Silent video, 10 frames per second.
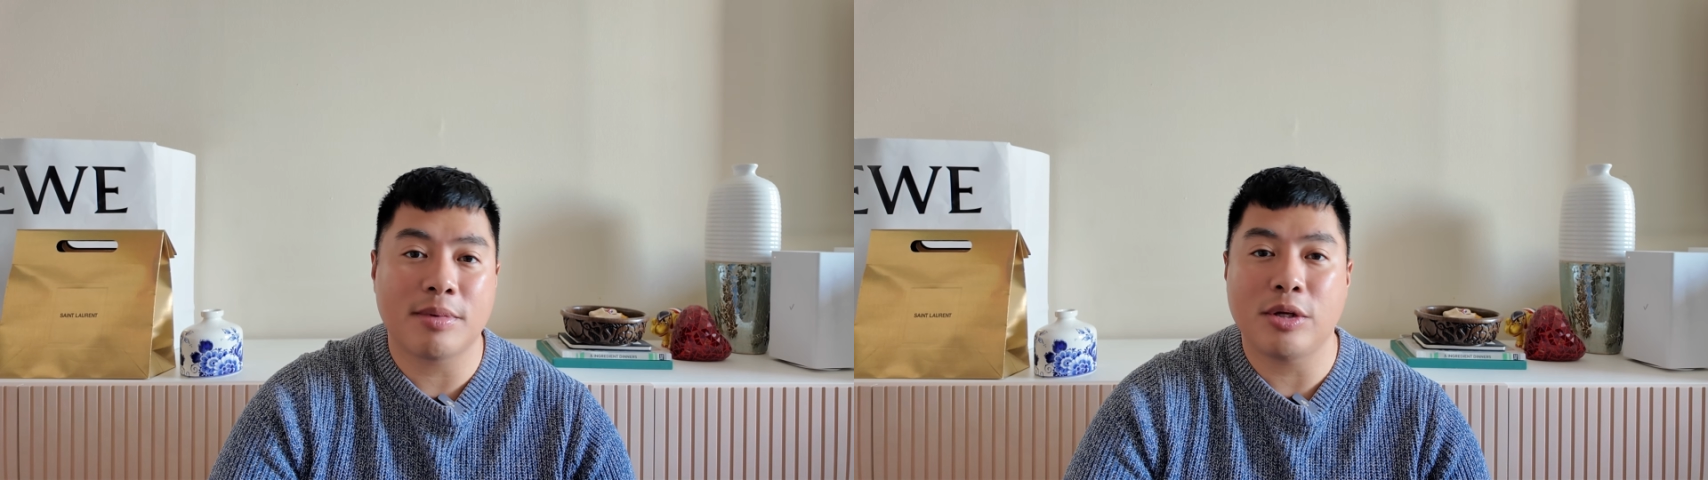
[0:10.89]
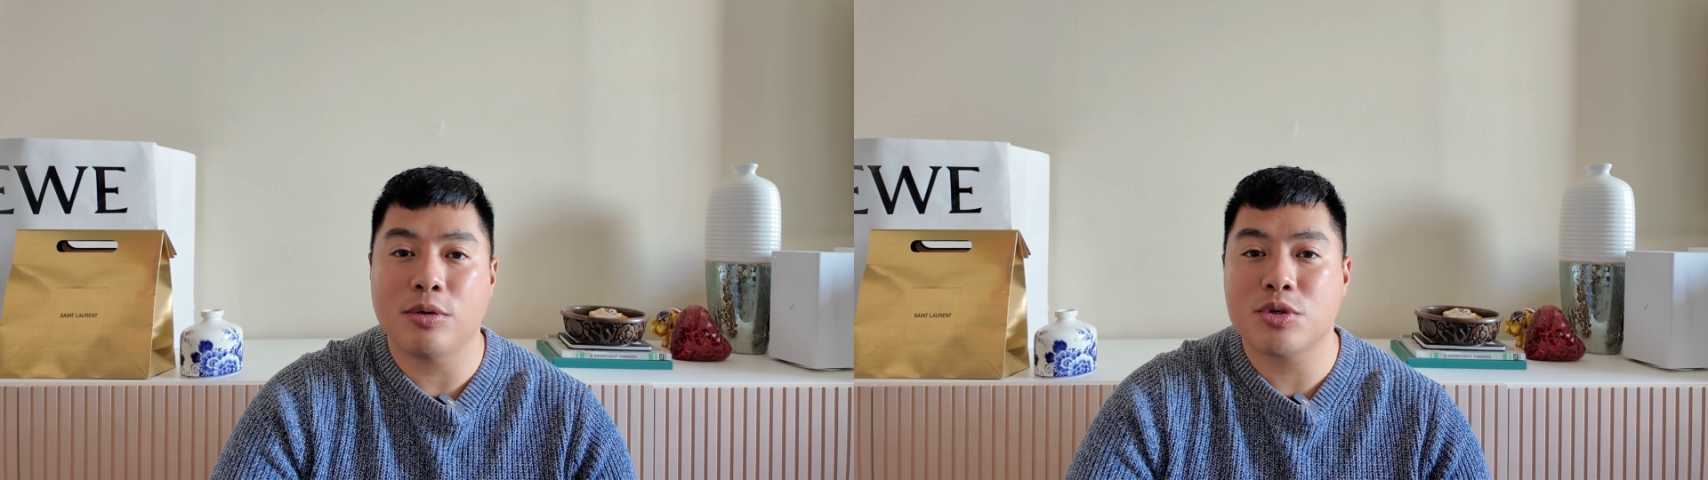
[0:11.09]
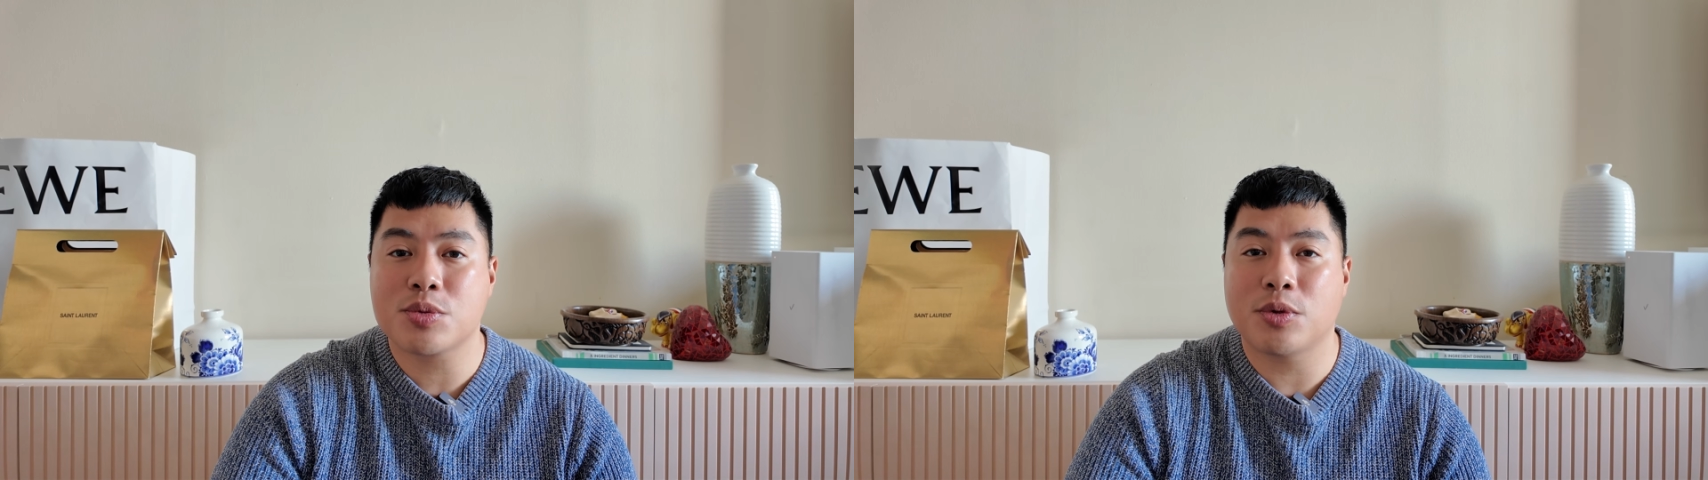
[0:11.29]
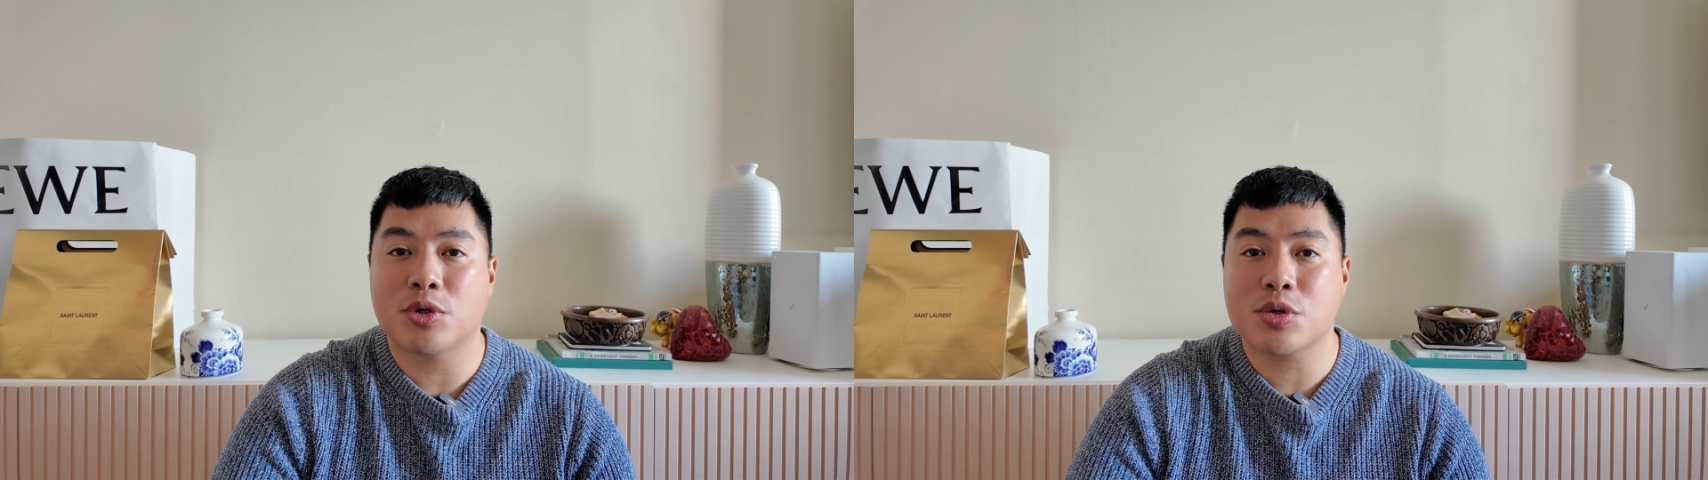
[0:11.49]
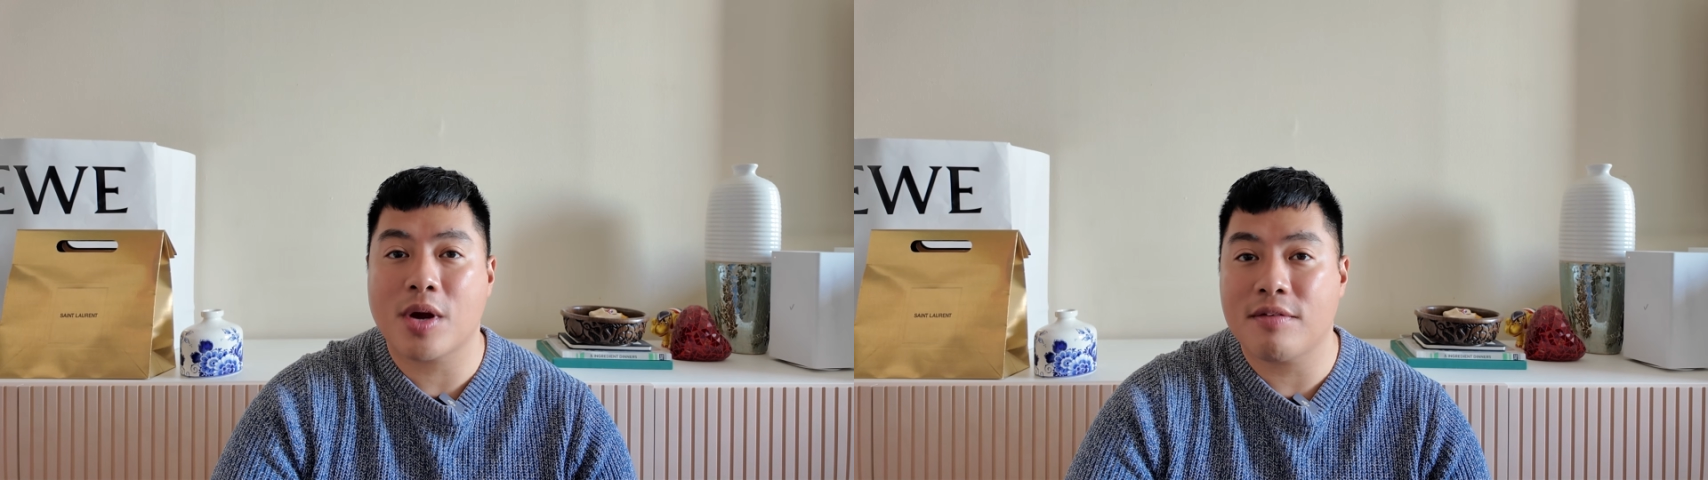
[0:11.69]
usual
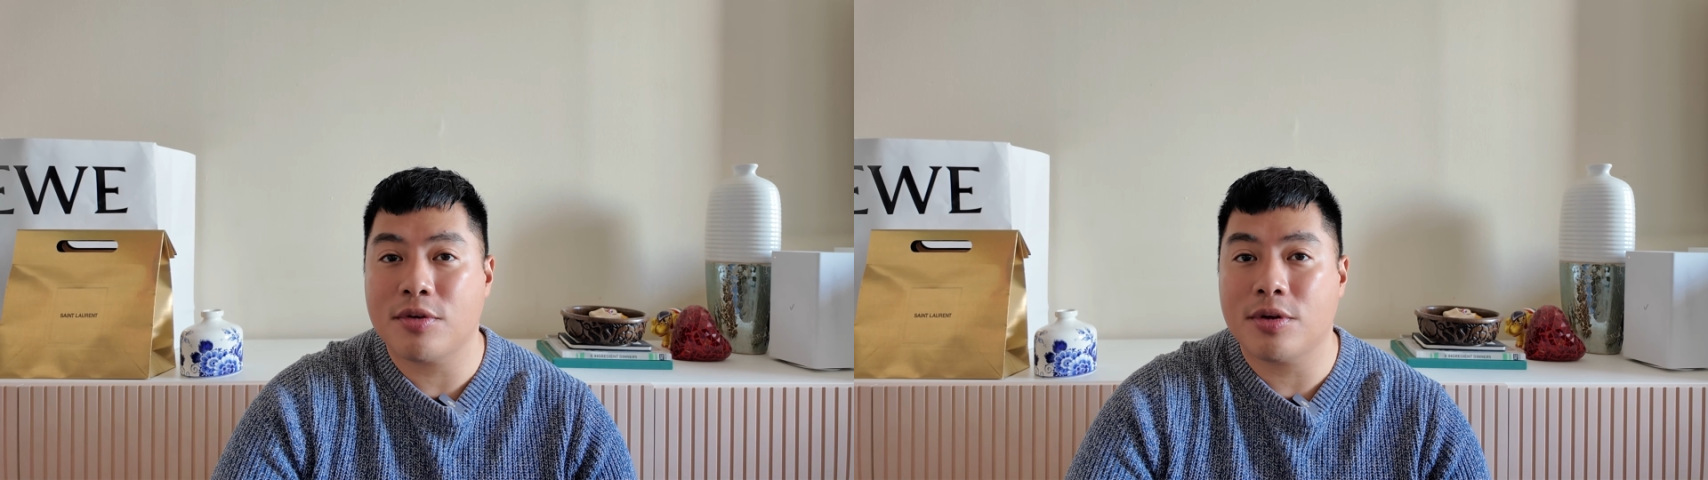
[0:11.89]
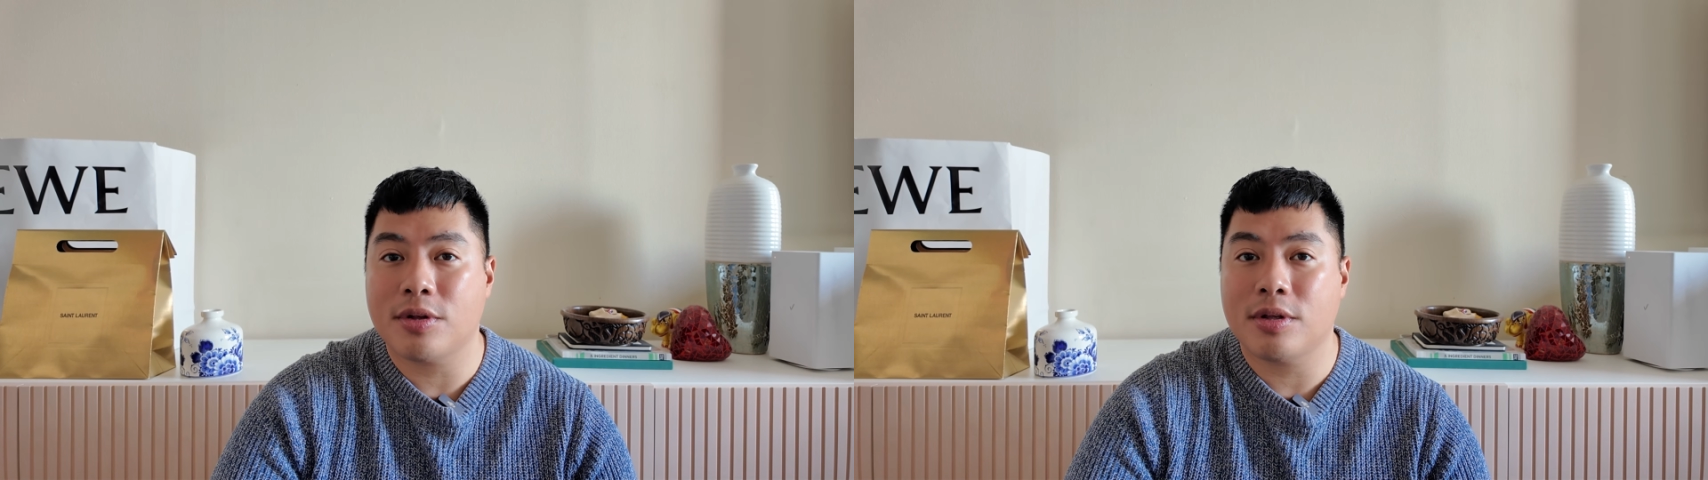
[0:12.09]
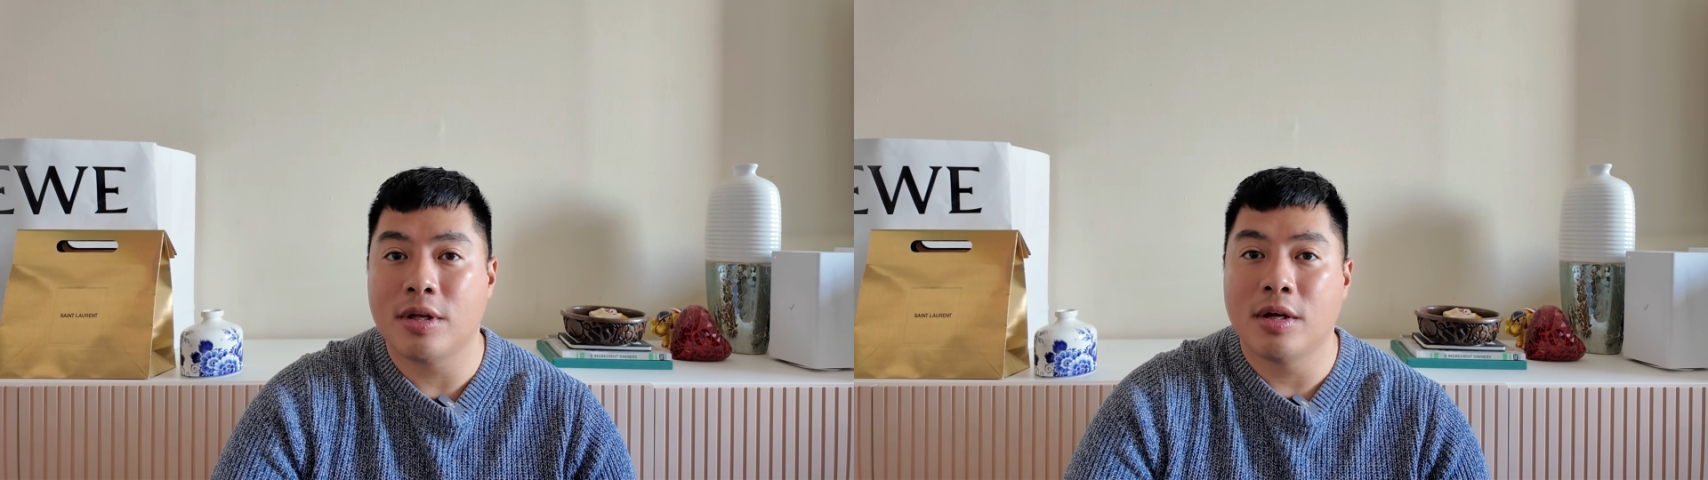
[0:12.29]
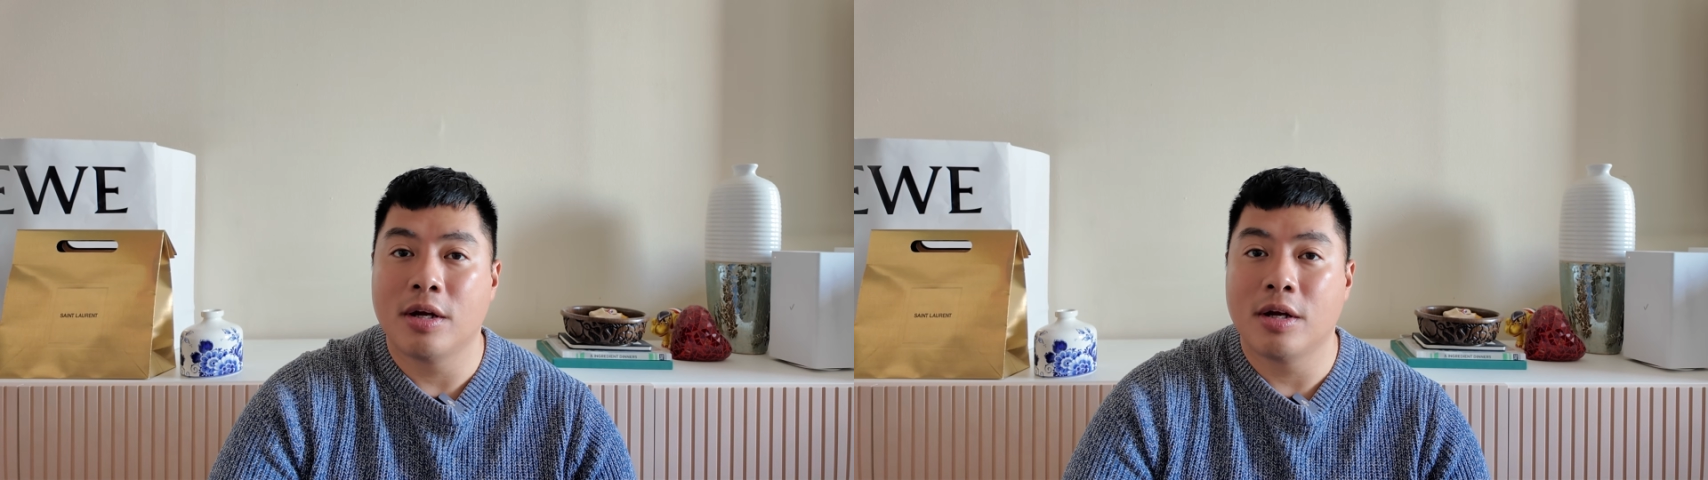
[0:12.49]
travel